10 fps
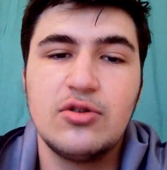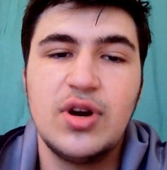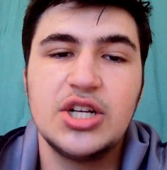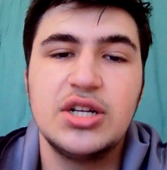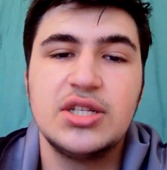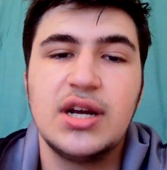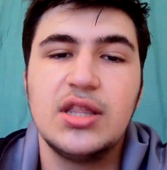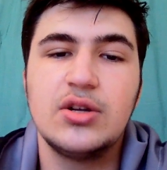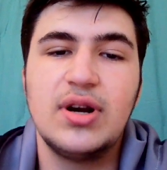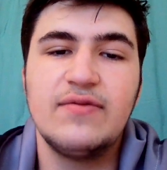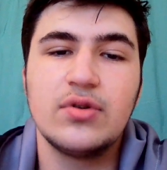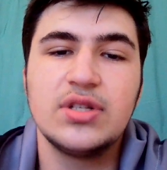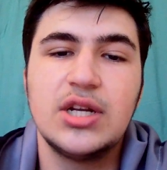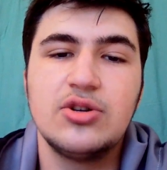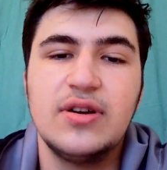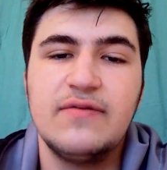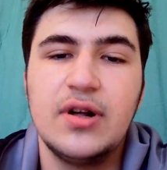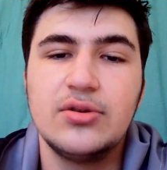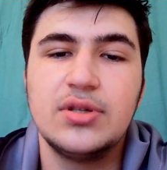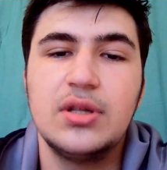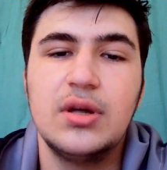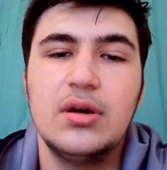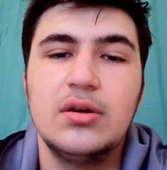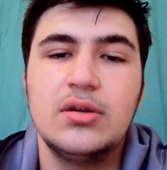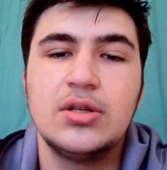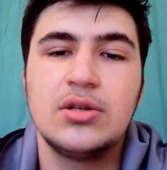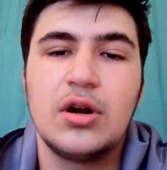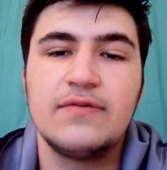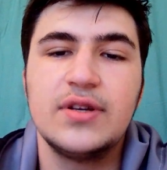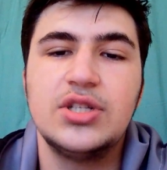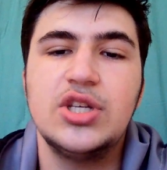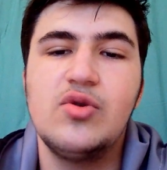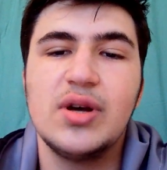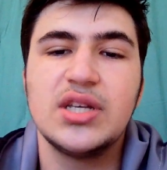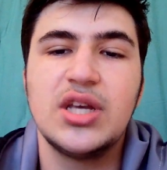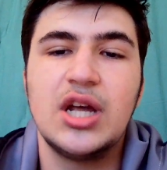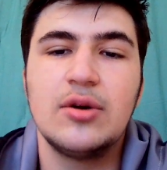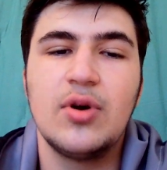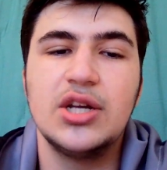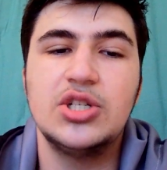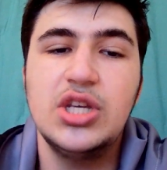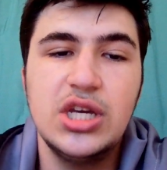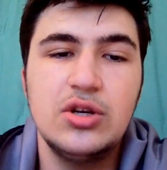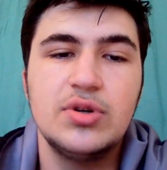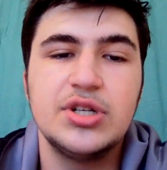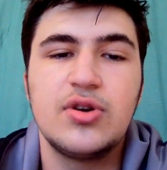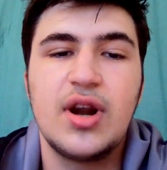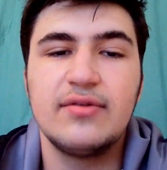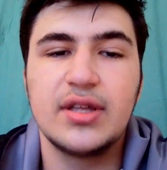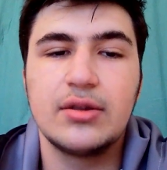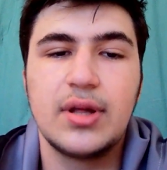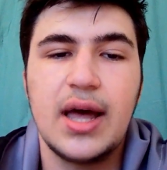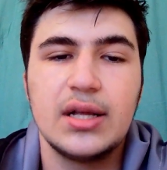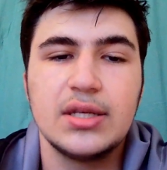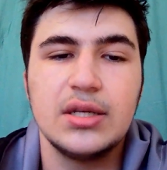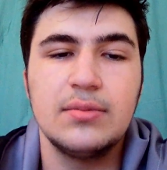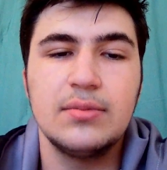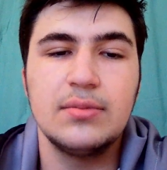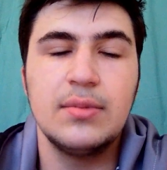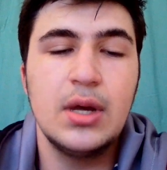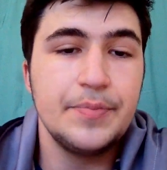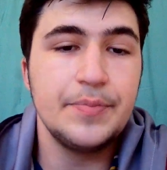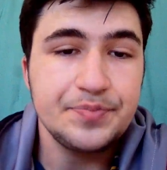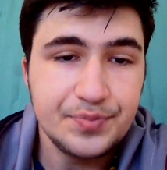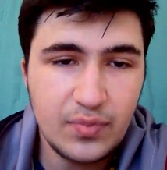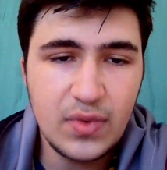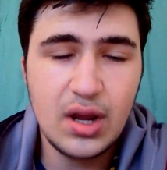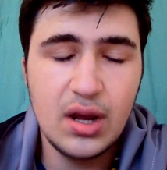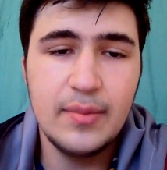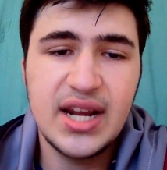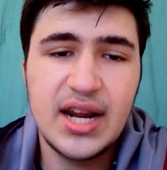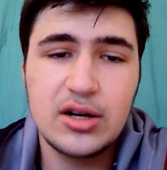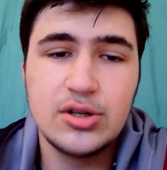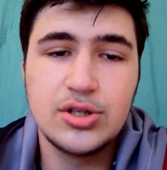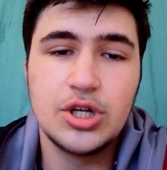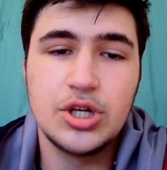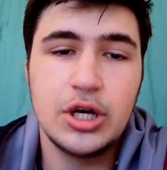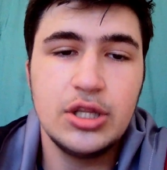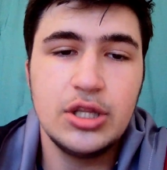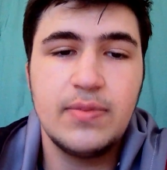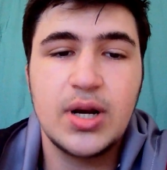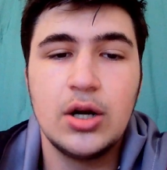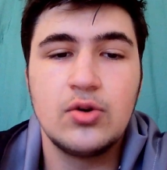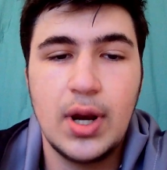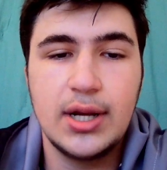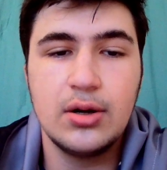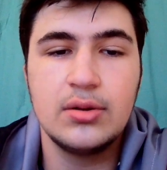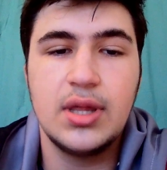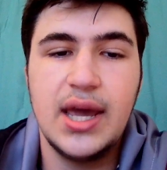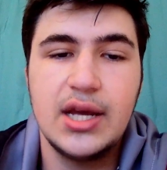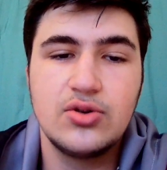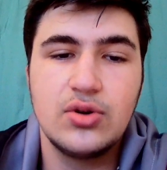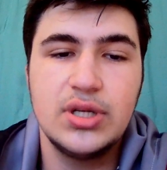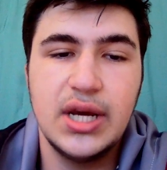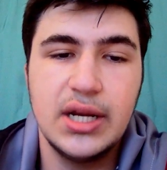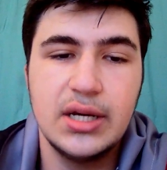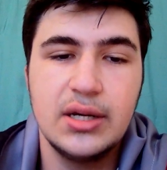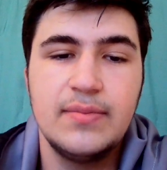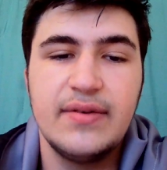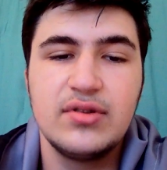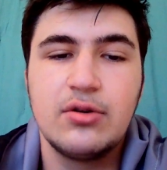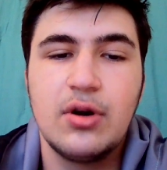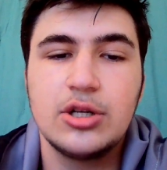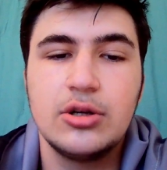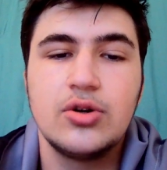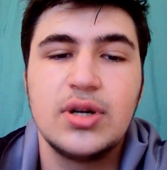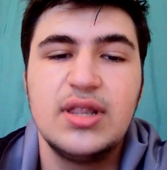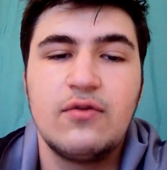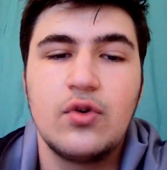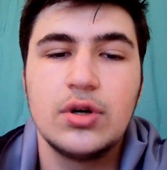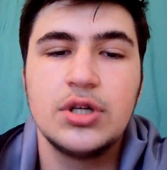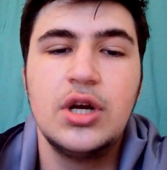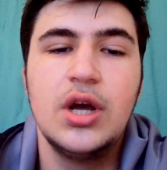Generation is set in the 24th century and follows the Starfleet's USS Enterprise D, which is traveling through the galaxy. Main characters are Jean-Luc Picard, Riker, the android Data, Beverly Crusher, Geordi LaForge,